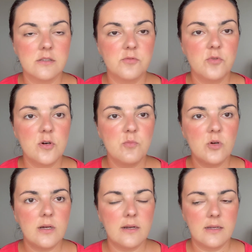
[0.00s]

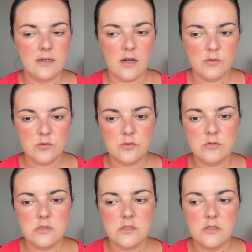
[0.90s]
formula and how to
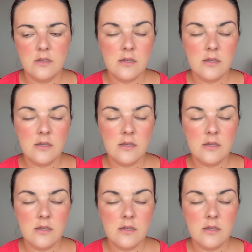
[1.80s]
use it,